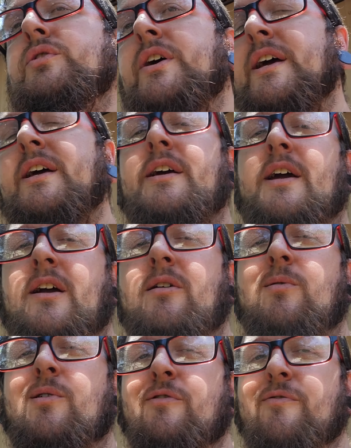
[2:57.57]
take
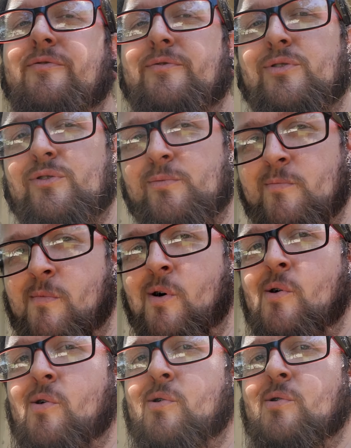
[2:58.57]
care of
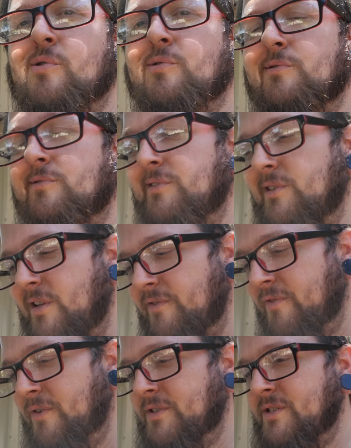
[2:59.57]
small
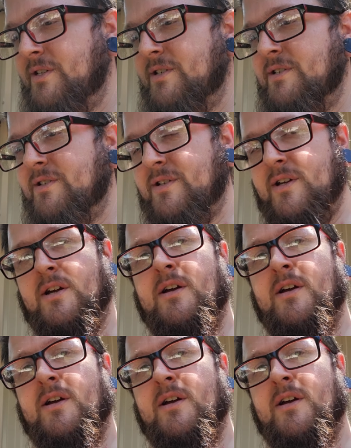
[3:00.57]
differences